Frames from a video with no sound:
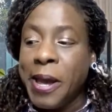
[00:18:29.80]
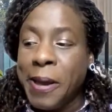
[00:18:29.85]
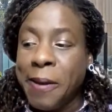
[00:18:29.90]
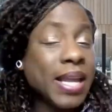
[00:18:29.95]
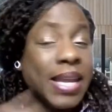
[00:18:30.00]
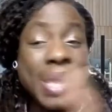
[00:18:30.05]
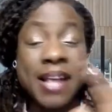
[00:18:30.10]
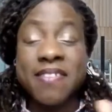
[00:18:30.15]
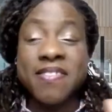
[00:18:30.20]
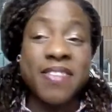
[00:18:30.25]

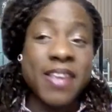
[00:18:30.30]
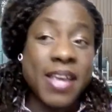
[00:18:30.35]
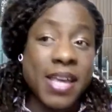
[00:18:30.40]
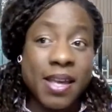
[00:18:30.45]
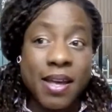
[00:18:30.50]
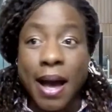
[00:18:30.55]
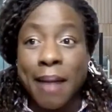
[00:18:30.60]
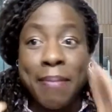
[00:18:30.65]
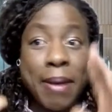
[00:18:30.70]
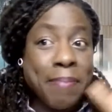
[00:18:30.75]
let's see,
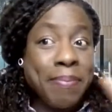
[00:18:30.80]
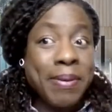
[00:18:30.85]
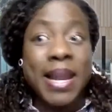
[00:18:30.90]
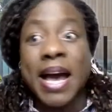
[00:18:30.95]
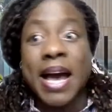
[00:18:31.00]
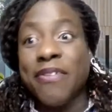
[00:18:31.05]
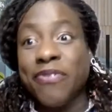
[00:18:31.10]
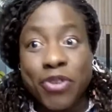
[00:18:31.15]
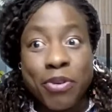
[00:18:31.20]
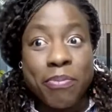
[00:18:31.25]
I may be
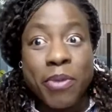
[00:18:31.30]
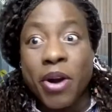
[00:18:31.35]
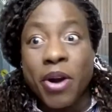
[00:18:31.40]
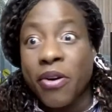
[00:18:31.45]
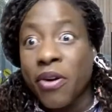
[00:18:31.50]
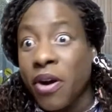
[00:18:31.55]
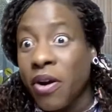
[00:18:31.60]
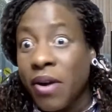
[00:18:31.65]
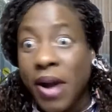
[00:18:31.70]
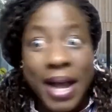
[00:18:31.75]
live
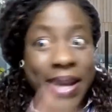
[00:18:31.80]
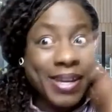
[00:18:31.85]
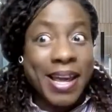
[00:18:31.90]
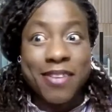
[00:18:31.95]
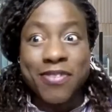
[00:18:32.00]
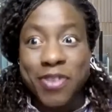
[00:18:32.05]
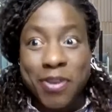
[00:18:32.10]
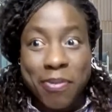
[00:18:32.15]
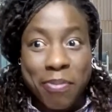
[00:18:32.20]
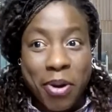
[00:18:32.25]
tomorrow and
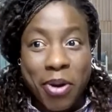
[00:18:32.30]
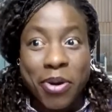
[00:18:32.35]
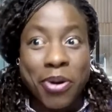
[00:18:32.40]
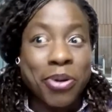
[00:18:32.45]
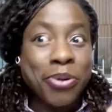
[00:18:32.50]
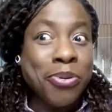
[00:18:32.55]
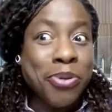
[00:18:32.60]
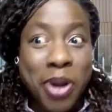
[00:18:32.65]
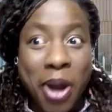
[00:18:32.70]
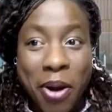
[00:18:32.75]
next tomorrow.
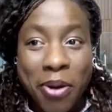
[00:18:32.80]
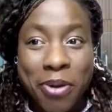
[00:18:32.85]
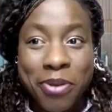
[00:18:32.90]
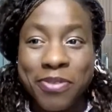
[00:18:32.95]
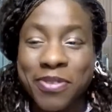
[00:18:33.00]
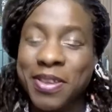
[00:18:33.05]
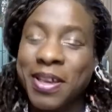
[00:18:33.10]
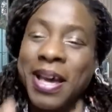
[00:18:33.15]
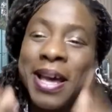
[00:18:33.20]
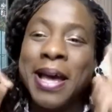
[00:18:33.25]
Who
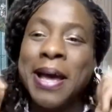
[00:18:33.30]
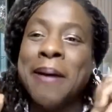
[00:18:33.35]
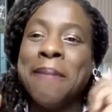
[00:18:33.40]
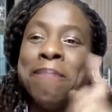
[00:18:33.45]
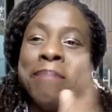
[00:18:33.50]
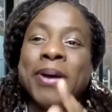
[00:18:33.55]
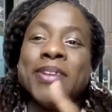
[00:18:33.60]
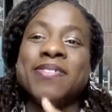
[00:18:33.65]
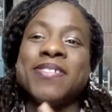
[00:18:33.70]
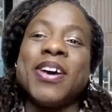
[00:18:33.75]
knows?
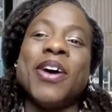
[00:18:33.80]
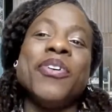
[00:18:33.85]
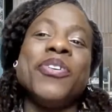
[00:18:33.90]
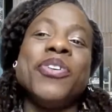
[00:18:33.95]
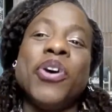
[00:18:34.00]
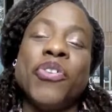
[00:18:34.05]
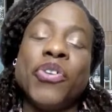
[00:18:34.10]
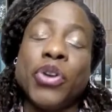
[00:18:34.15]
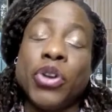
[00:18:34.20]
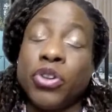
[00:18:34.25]
But tell
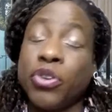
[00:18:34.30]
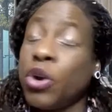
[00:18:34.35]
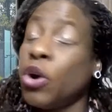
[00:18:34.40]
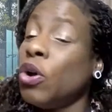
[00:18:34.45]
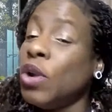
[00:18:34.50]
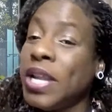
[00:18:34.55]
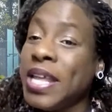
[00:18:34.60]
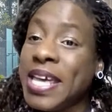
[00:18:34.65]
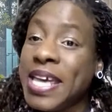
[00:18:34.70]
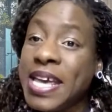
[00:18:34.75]
your
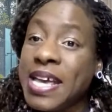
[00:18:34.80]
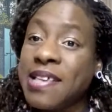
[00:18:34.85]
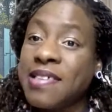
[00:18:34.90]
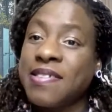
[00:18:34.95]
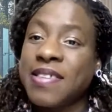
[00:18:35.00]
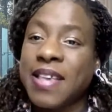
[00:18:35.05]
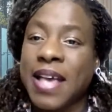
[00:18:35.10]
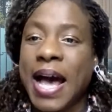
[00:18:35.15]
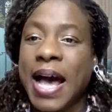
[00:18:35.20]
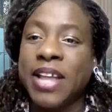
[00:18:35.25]
colleagues
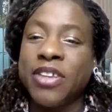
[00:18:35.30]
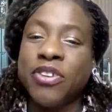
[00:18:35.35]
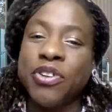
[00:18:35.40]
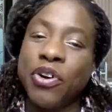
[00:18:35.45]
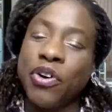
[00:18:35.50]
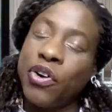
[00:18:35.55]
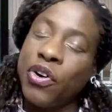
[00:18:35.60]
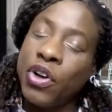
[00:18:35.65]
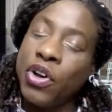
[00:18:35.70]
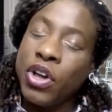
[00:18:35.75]
and
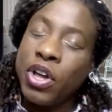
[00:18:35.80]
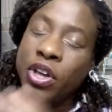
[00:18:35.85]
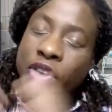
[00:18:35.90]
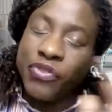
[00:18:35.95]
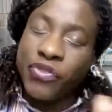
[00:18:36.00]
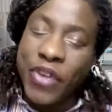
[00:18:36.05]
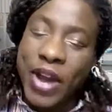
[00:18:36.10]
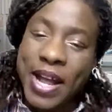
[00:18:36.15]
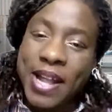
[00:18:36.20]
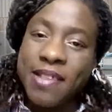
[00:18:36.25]
your
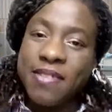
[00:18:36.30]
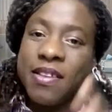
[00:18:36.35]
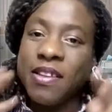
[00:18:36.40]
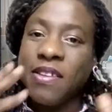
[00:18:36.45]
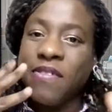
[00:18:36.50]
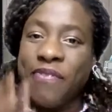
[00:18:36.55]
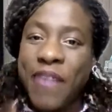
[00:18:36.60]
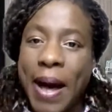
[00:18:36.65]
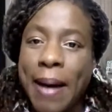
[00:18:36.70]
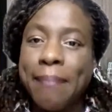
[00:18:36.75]
friends and
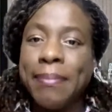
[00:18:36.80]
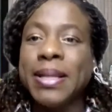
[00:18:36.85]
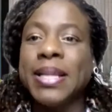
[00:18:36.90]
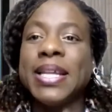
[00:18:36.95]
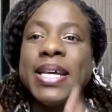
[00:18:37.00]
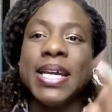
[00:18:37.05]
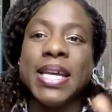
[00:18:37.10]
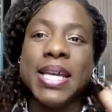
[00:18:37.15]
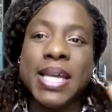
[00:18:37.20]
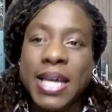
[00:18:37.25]

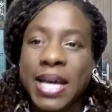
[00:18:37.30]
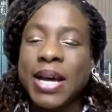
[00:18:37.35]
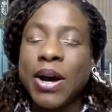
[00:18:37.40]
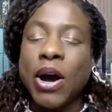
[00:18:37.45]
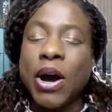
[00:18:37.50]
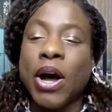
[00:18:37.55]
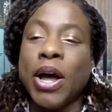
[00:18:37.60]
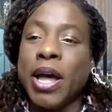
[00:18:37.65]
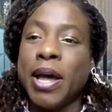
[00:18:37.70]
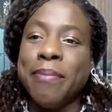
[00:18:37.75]
family,
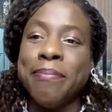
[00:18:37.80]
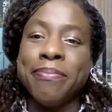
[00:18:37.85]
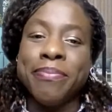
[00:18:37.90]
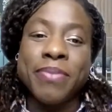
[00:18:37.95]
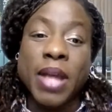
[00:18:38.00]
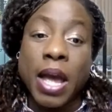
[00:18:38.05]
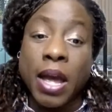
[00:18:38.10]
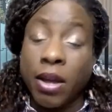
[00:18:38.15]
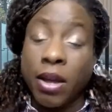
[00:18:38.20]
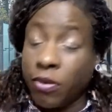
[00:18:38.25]

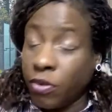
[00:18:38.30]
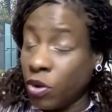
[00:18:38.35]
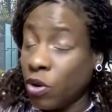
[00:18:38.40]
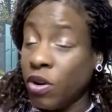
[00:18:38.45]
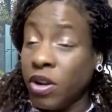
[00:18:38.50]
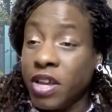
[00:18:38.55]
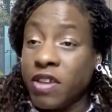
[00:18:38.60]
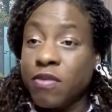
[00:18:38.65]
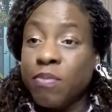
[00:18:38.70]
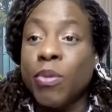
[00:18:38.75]

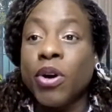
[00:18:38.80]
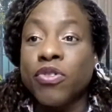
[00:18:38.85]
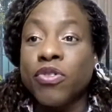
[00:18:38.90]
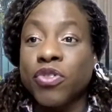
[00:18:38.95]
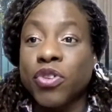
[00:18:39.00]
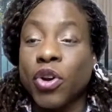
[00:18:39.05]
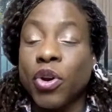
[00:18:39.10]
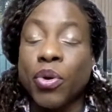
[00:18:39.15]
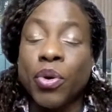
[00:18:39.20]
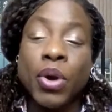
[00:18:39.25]
colleagues more
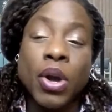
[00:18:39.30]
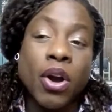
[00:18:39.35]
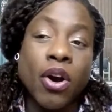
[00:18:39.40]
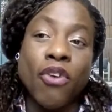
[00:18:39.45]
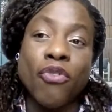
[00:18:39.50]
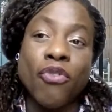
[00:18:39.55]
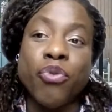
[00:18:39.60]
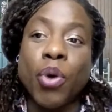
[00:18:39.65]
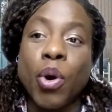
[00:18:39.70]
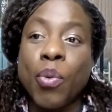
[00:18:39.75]
so,
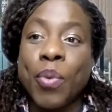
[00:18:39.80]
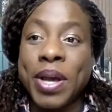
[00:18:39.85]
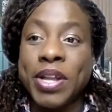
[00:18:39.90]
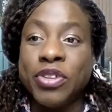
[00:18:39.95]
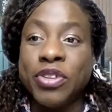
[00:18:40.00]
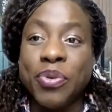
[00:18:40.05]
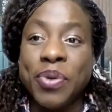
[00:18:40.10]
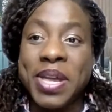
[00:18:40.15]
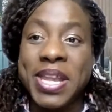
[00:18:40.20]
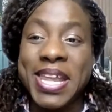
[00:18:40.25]
of what we're
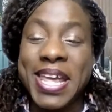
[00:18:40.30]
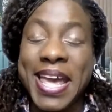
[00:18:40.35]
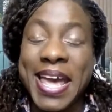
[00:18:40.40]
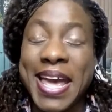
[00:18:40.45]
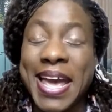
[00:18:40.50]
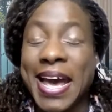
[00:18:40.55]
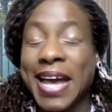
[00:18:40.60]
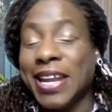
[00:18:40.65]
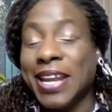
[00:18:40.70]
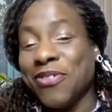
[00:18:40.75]
doing here.
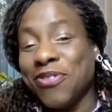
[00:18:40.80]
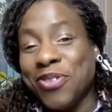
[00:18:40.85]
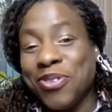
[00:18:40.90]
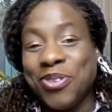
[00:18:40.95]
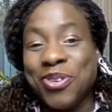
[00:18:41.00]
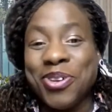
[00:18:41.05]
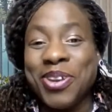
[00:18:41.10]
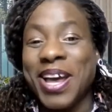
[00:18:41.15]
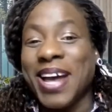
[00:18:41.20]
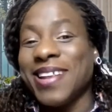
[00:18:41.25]
And as you
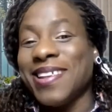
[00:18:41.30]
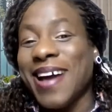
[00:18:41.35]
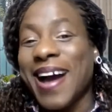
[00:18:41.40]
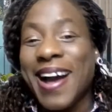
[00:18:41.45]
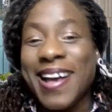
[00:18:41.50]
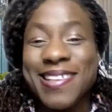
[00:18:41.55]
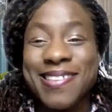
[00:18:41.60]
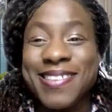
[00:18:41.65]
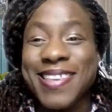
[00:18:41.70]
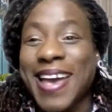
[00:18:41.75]
do that, I
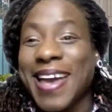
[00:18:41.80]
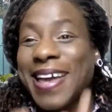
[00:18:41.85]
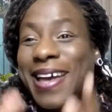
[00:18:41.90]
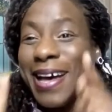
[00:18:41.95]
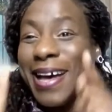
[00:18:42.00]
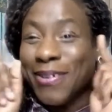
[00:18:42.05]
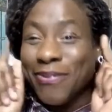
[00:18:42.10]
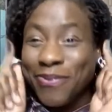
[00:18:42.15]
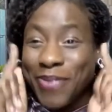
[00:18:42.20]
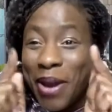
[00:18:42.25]
say
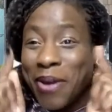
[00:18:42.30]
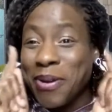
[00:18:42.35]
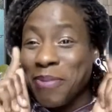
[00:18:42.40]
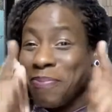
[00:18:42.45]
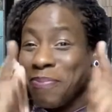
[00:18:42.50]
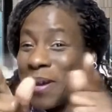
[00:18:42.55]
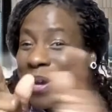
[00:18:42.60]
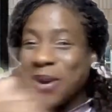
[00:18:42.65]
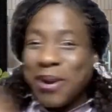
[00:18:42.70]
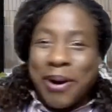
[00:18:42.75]
a very
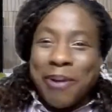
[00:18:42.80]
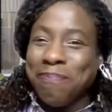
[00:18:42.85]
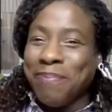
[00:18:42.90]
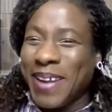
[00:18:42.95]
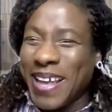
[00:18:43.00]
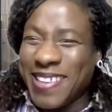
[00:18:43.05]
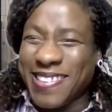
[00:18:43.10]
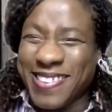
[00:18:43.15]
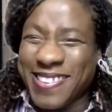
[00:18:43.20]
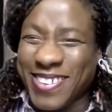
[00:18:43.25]
big God
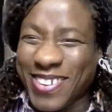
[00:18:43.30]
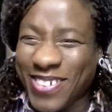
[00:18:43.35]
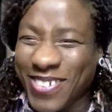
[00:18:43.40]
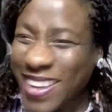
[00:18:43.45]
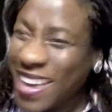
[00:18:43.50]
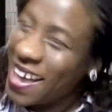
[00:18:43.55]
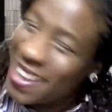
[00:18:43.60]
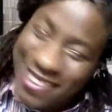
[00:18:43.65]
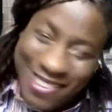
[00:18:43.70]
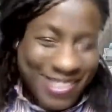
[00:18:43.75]
bless you.
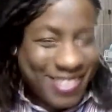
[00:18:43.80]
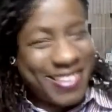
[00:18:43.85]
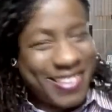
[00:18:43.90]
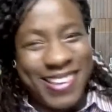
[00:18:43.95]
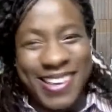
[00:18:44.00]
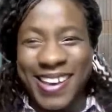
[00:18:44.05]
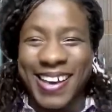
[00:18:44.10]
Yes.